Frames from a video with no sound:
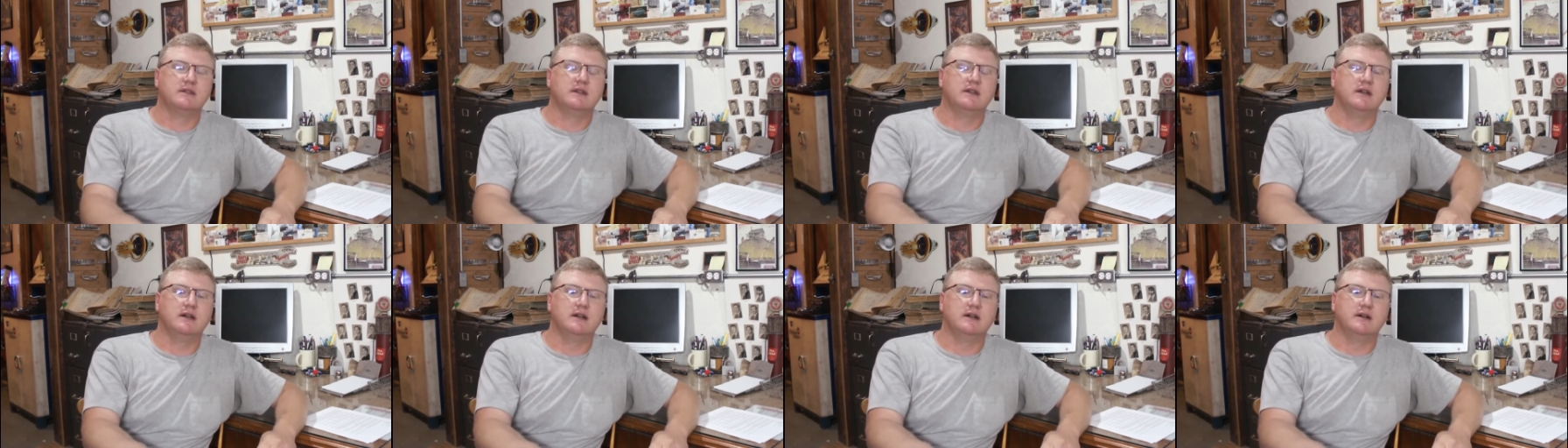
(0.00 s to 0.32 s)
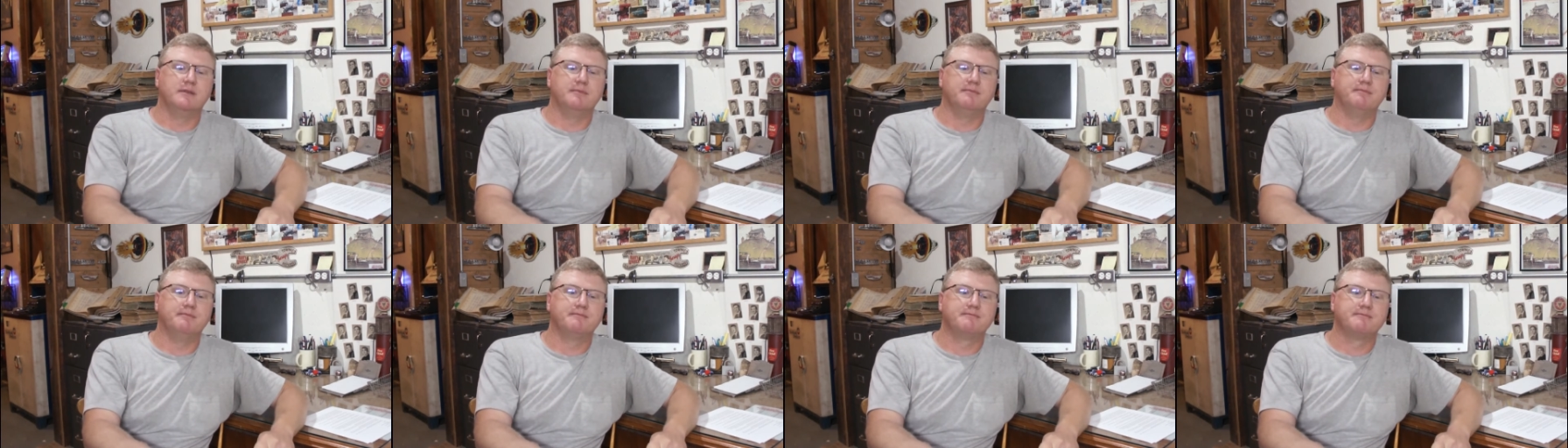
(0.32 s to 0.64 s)

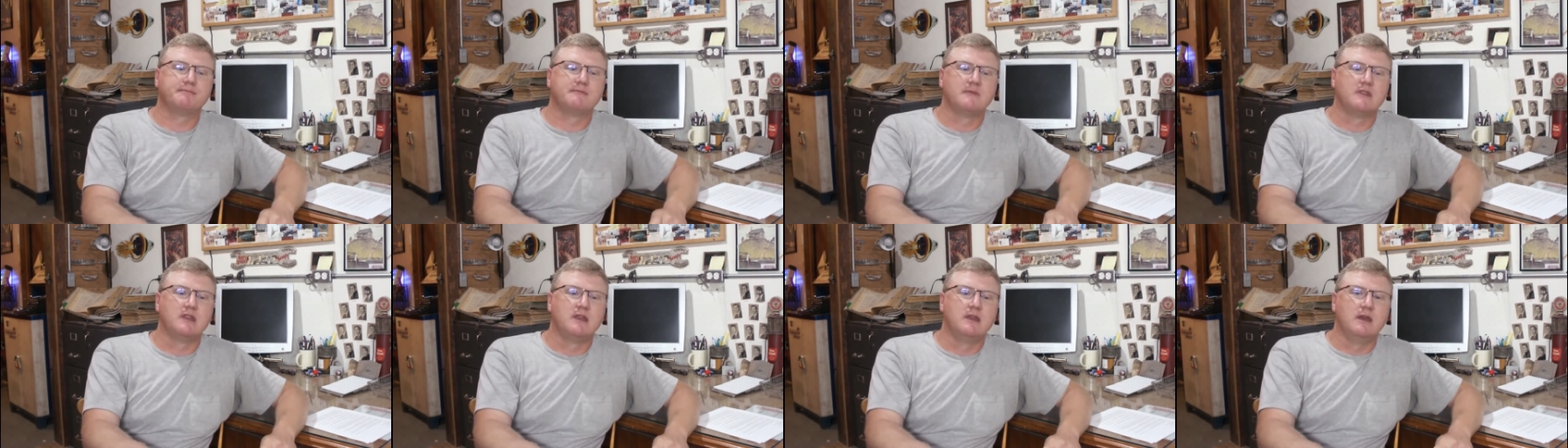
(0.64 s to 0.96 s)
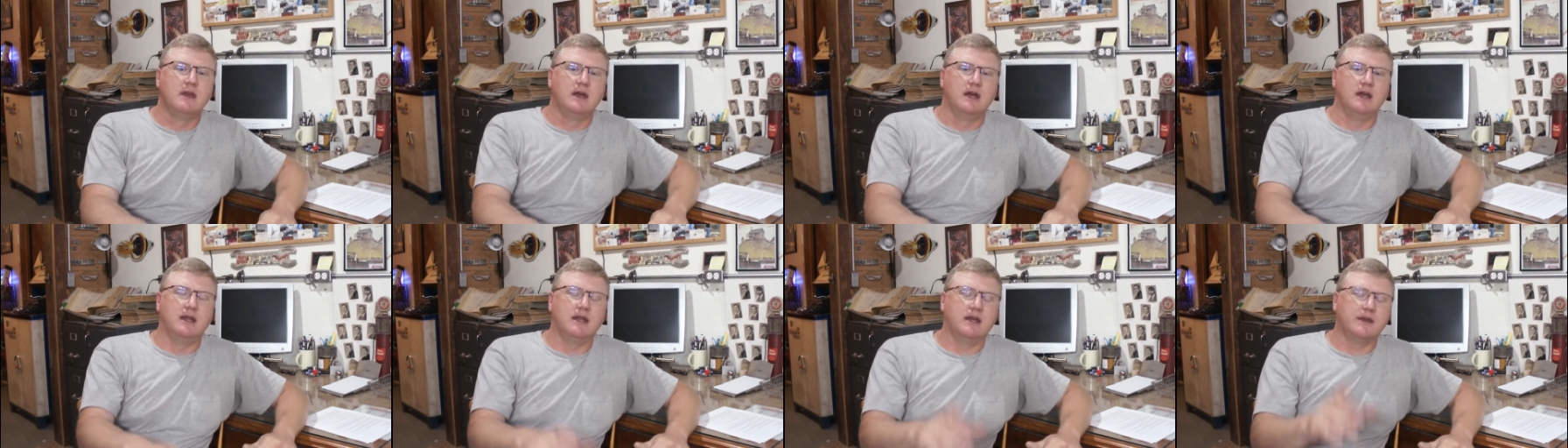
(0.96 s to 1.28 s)

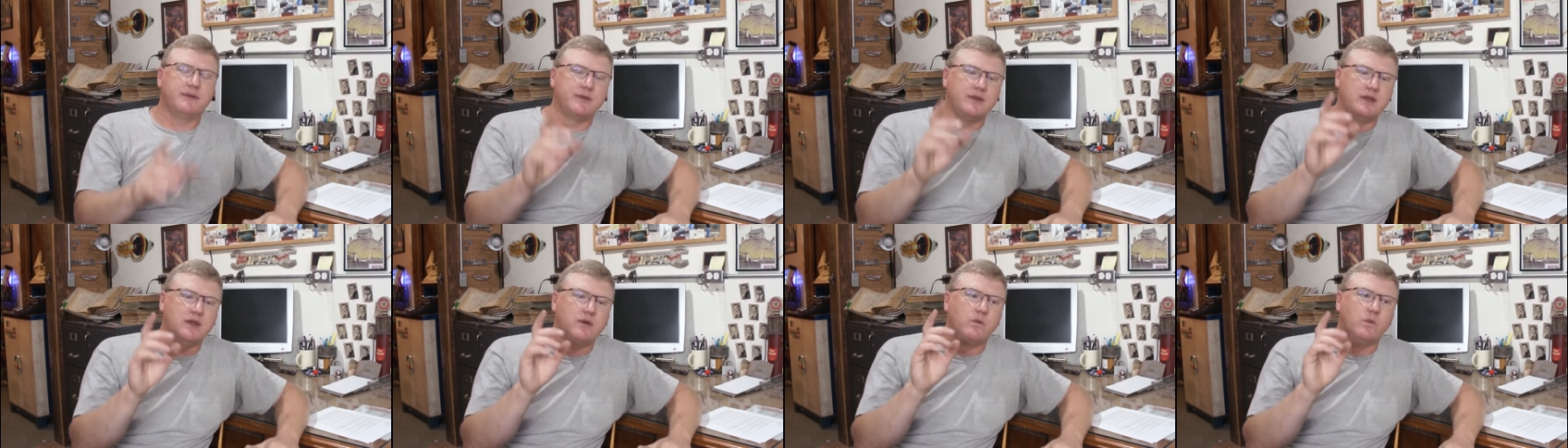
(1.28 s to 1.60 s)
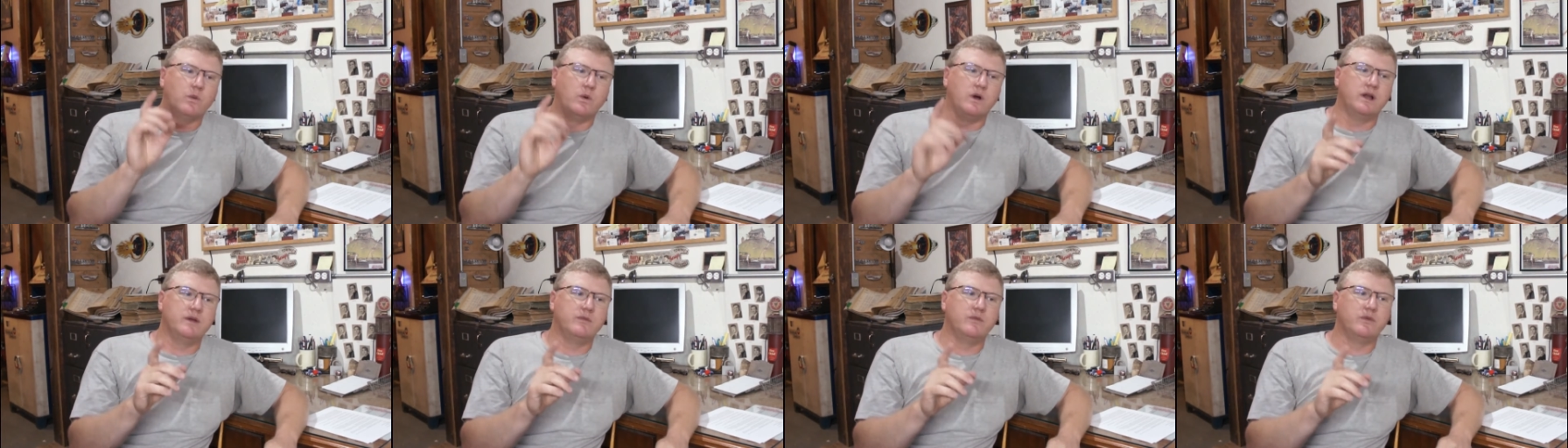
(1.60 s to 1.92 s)
And I think
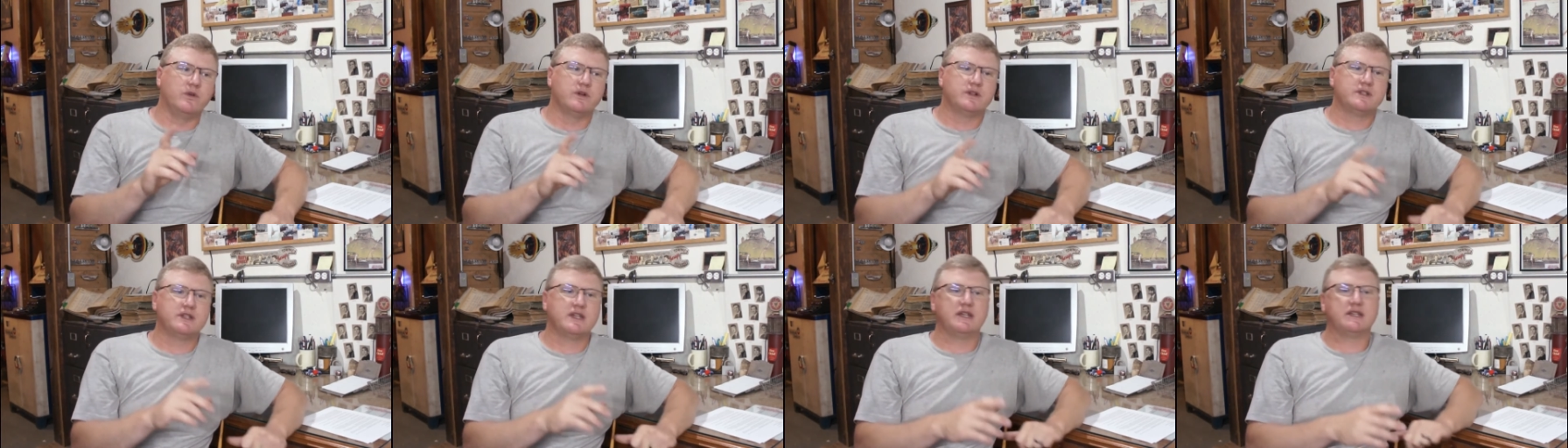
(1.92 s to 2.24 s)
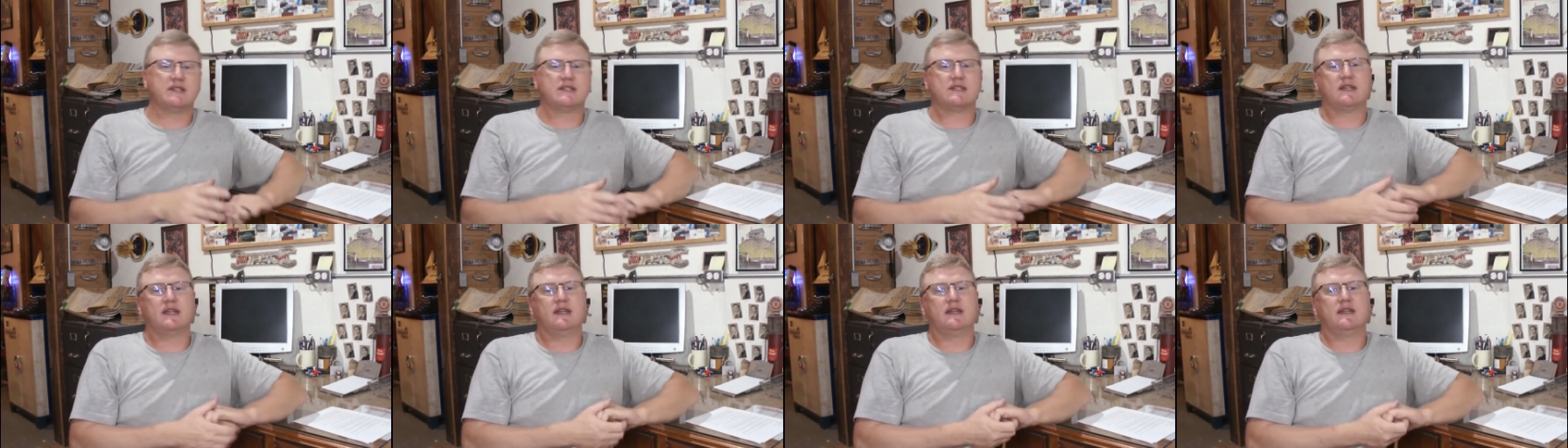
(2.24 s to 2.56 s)
one more
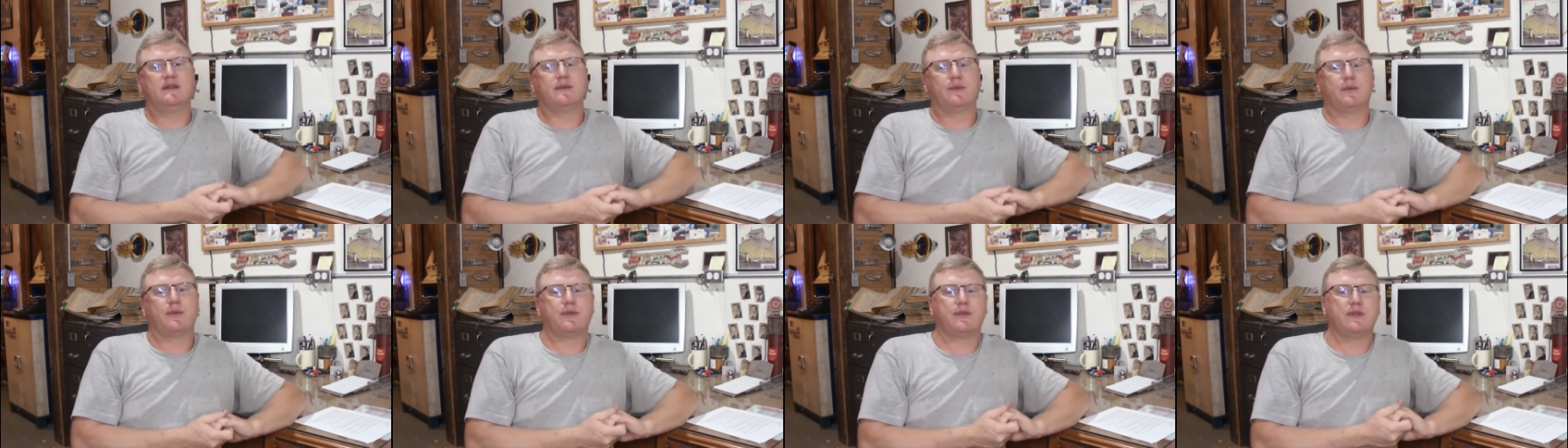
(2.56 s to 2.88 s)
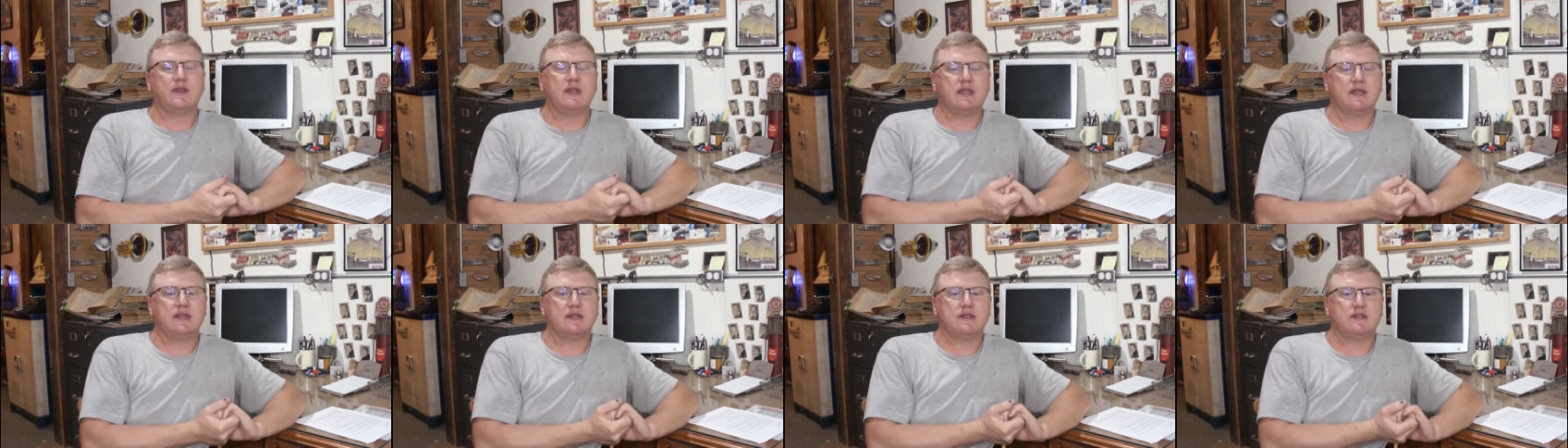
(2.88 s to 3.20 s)
test I didn't
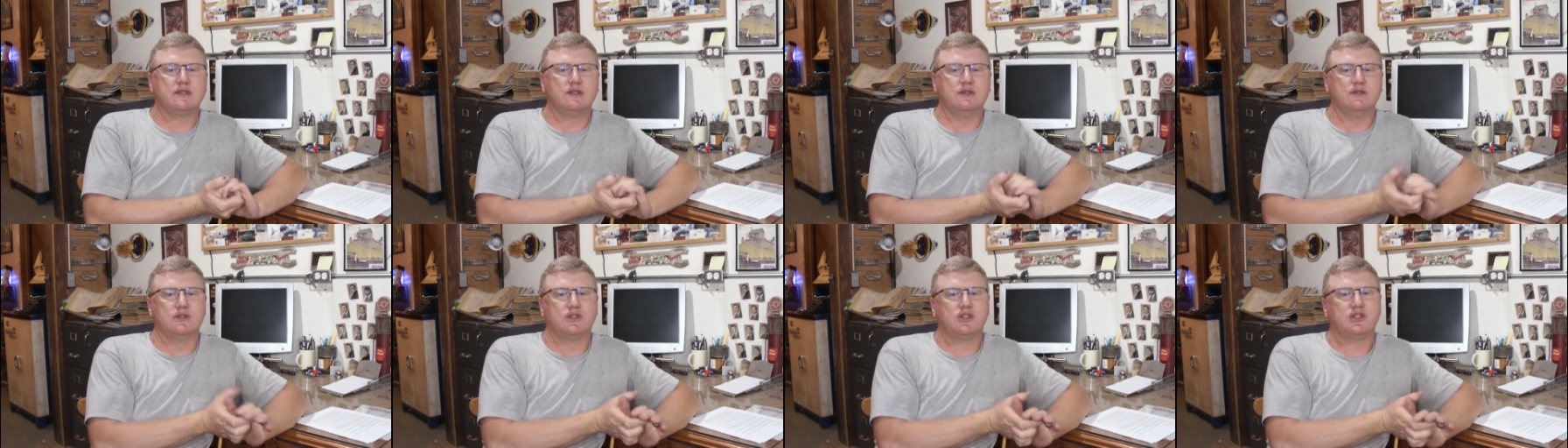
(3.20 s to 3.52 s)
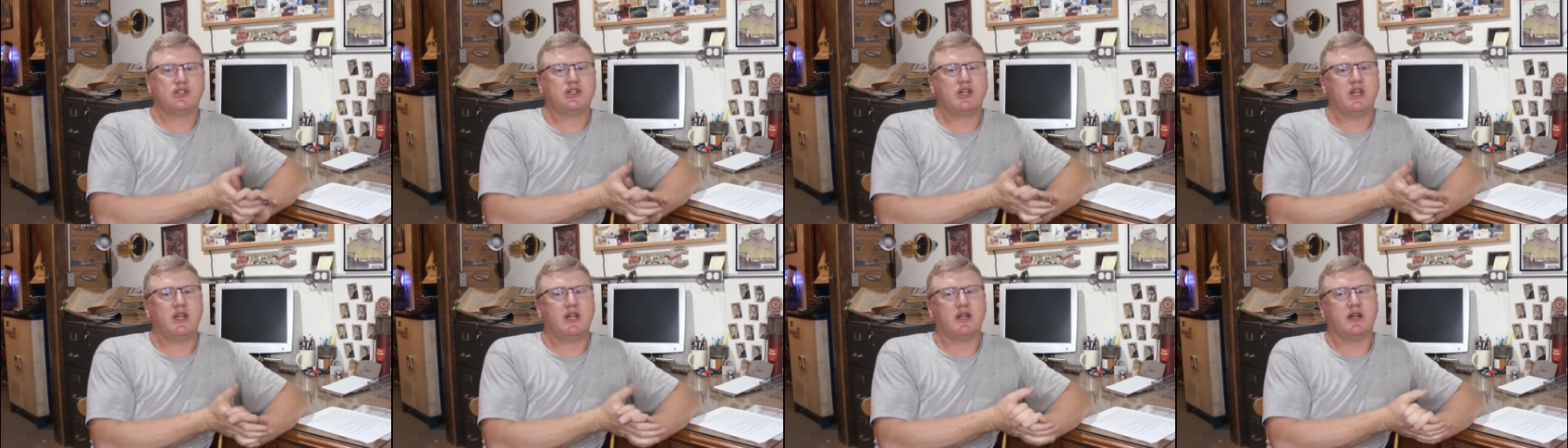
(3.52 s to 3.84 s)
think to
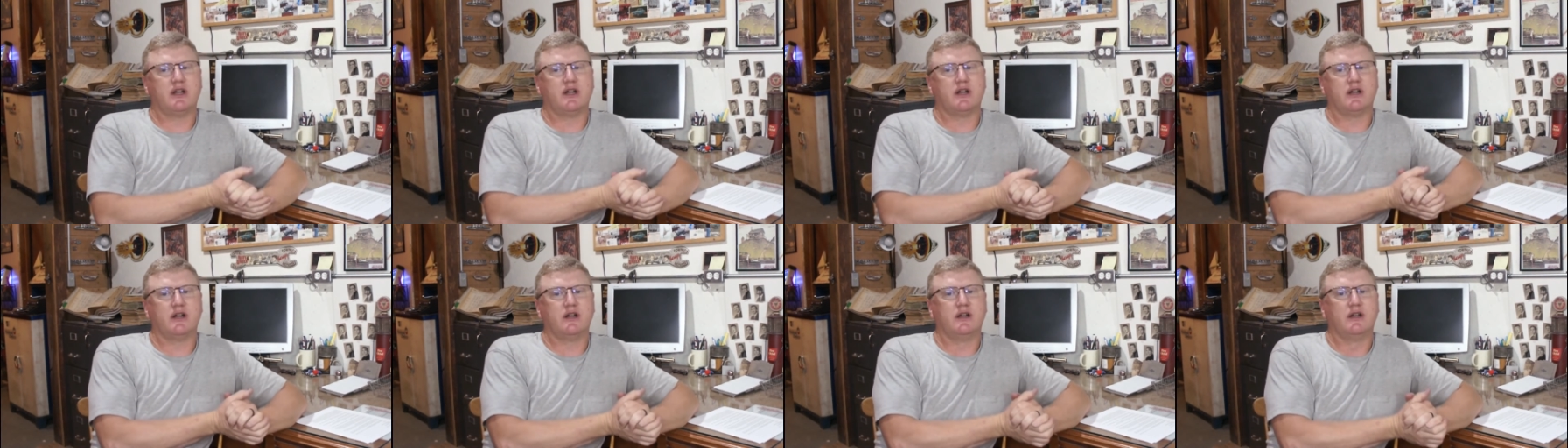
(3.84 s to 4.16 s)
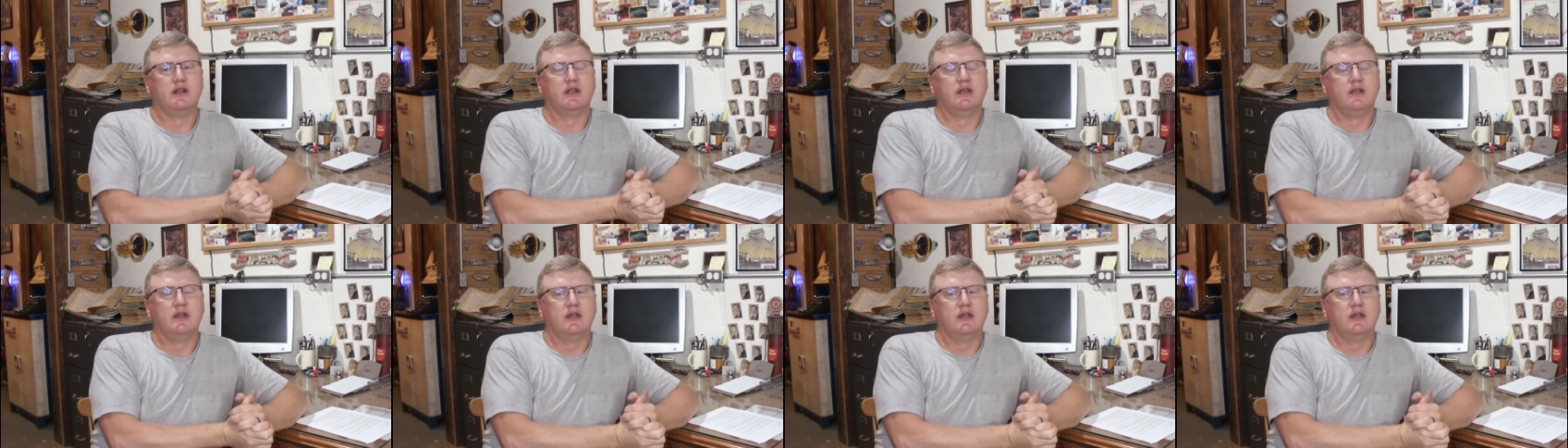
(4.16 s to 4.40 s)
share,